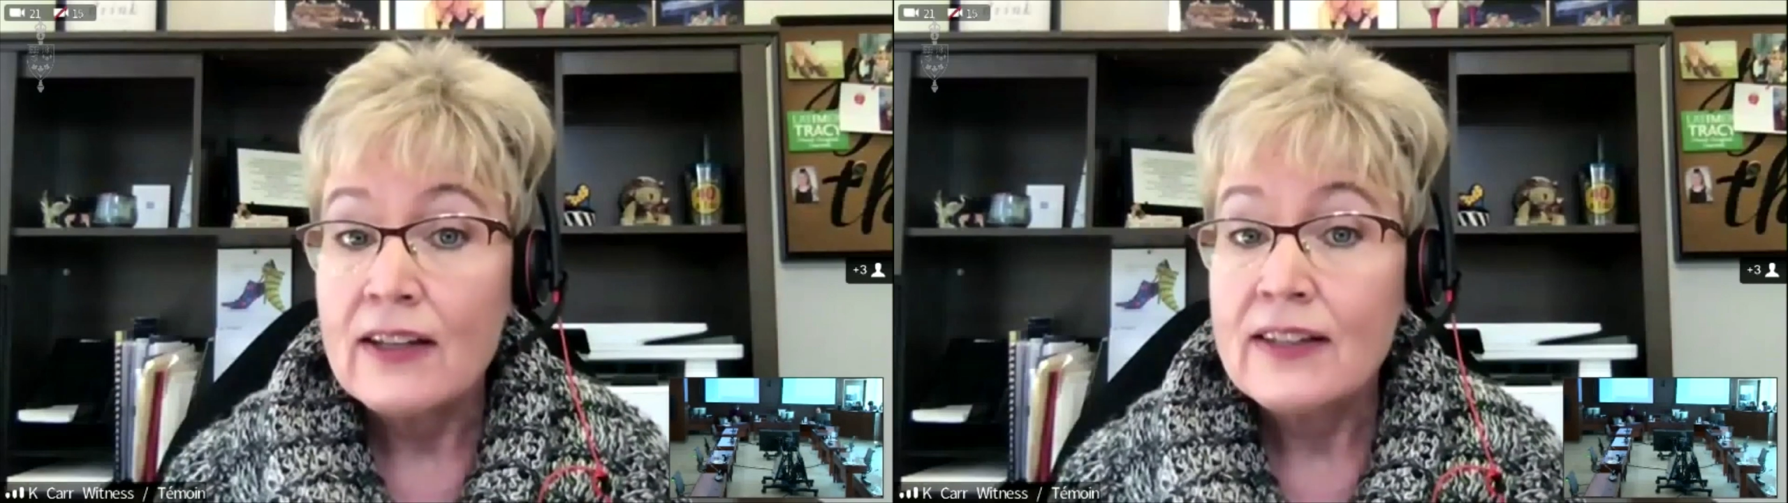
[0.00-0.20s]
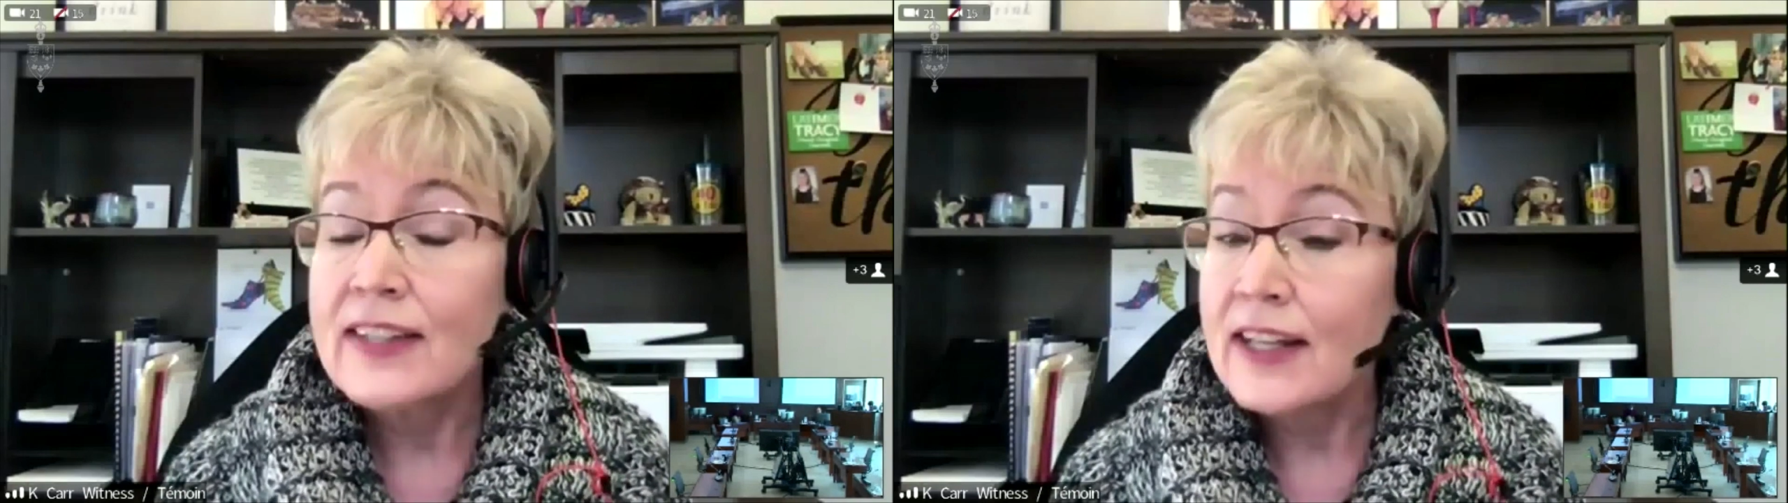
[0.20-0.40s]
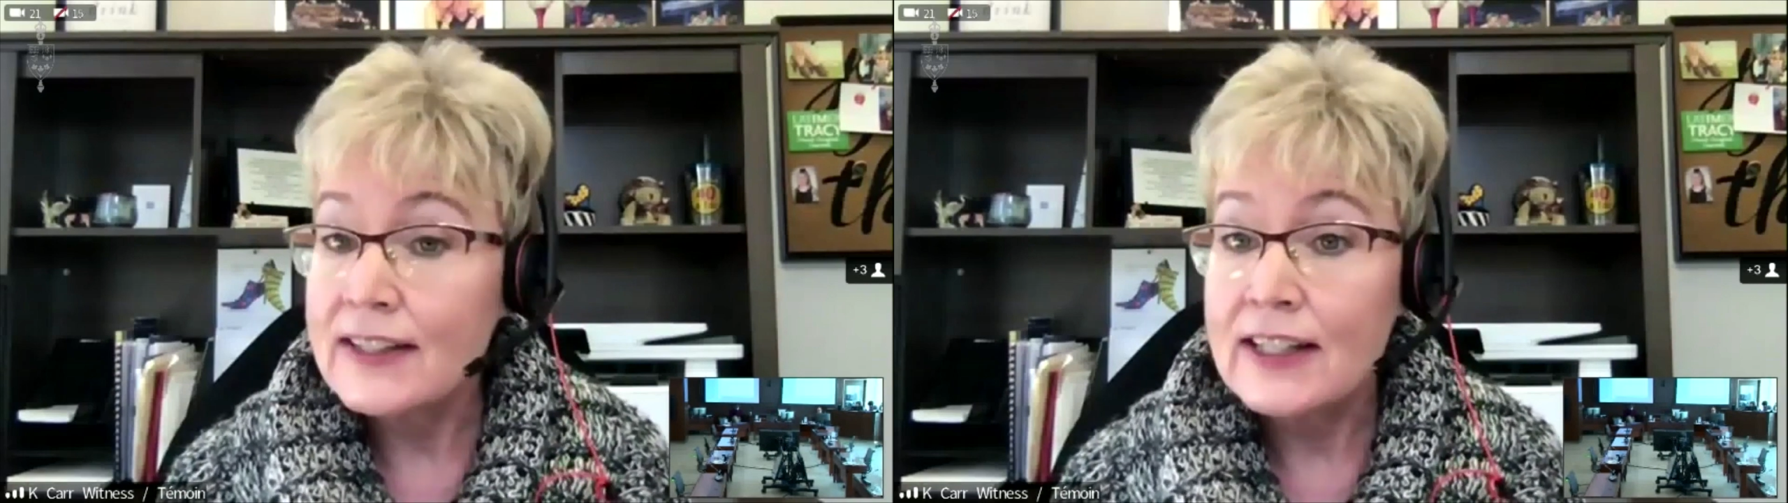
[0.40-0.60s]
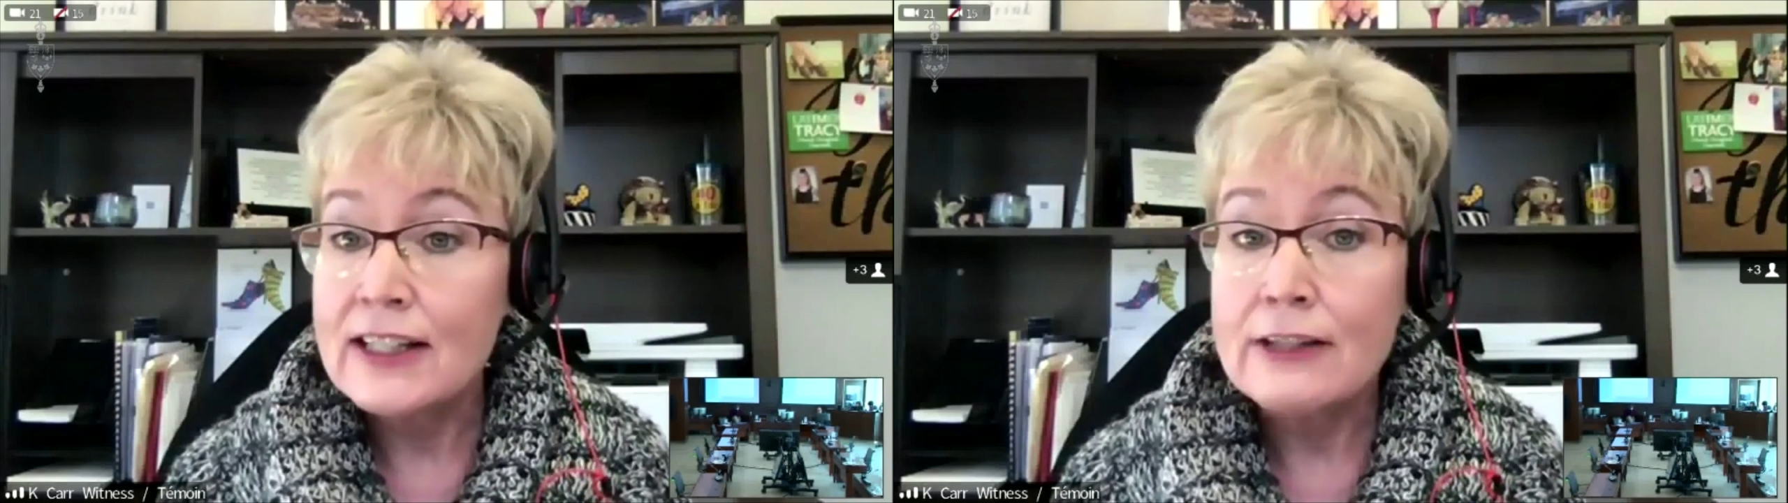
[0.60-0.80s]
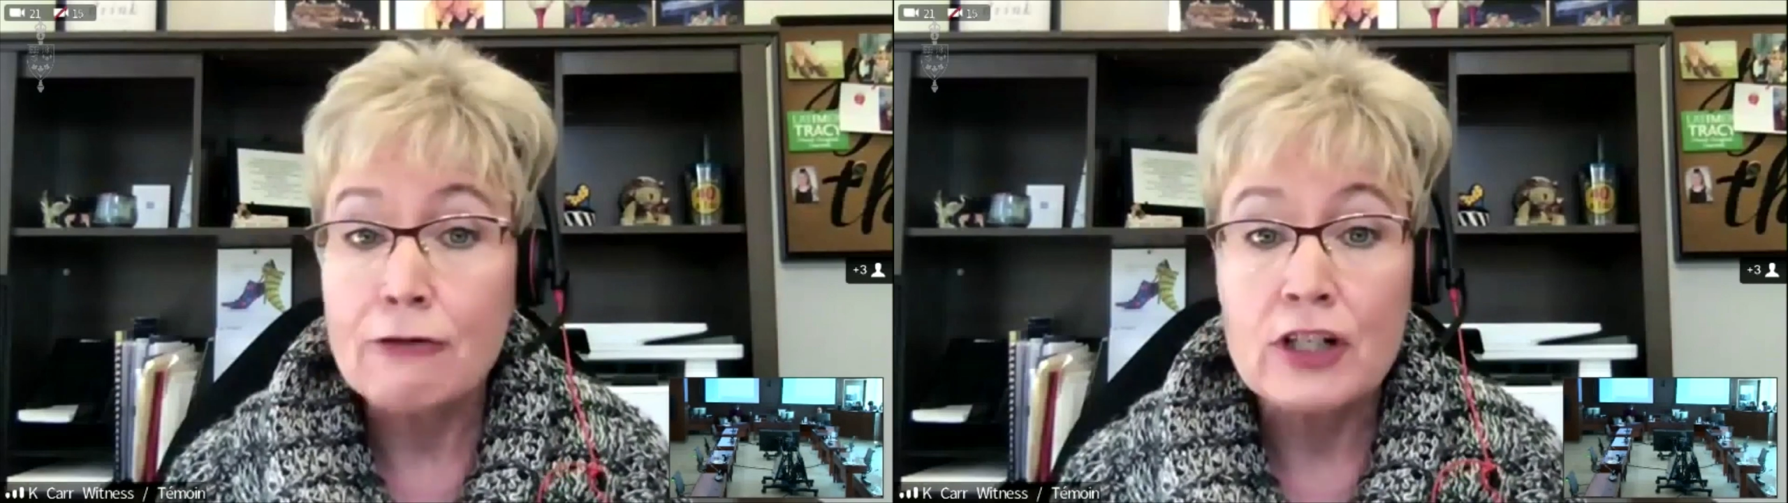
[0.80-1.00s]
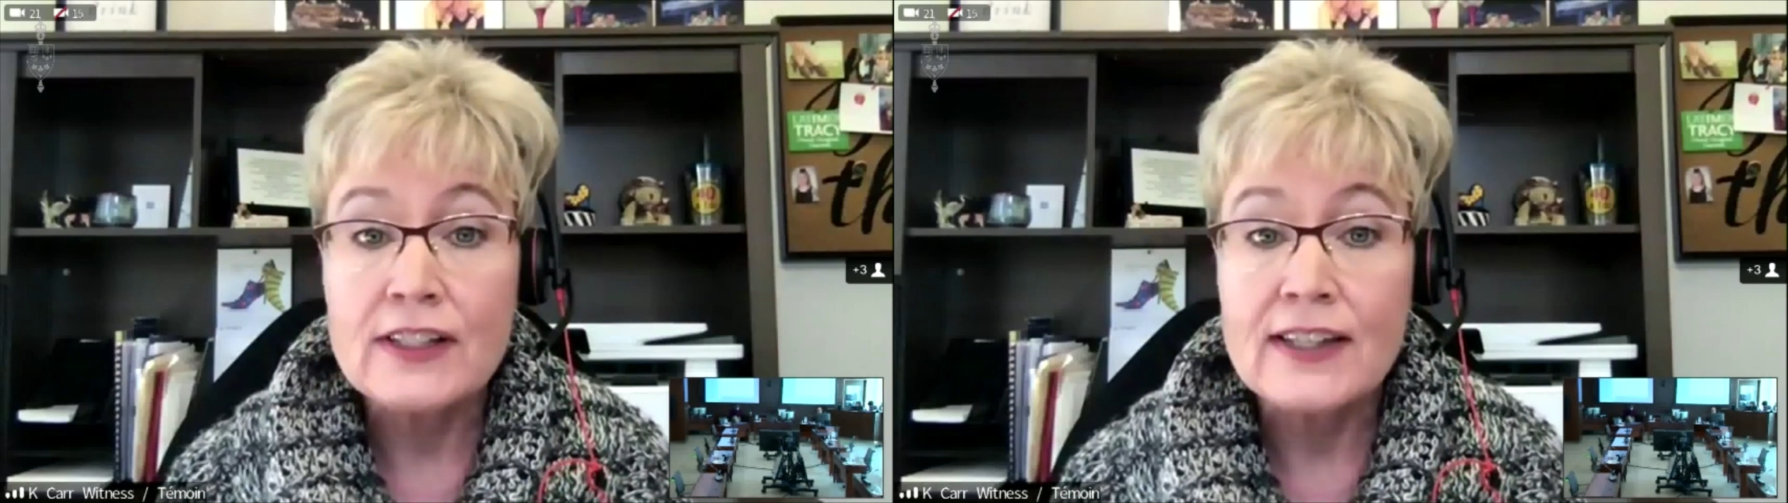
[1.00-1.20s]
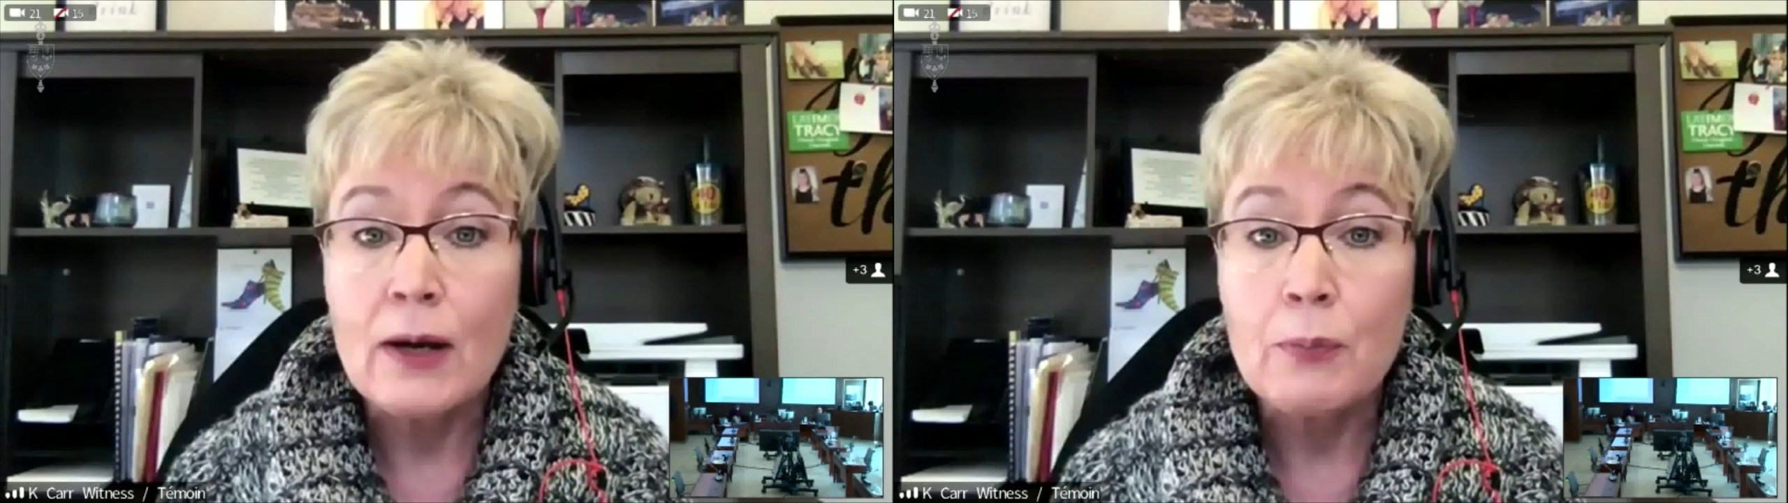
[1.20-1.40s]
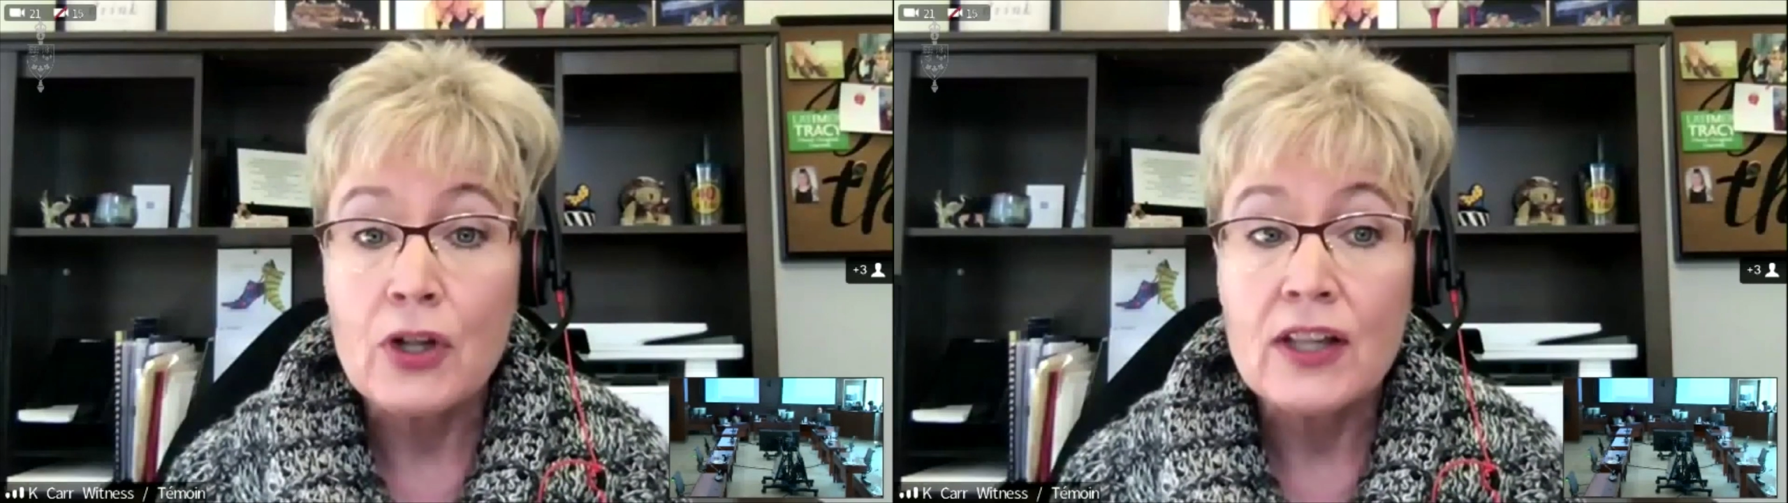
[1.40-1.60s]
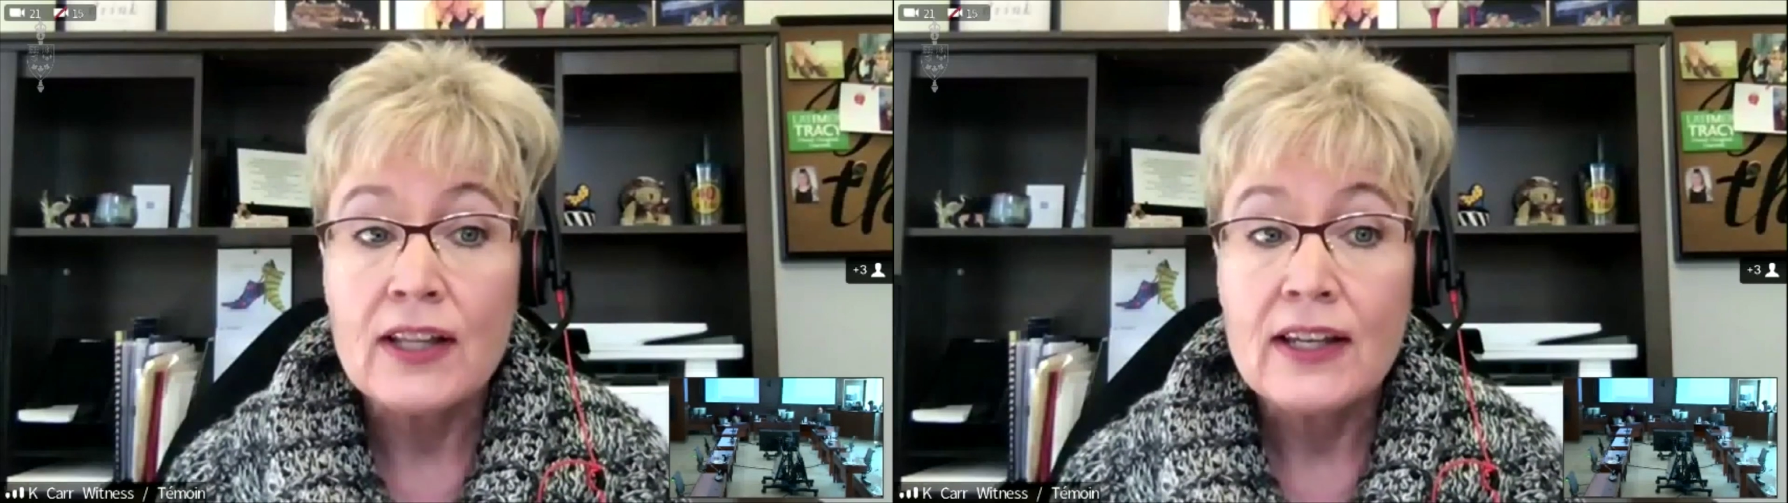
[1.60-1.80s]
citizens, for example,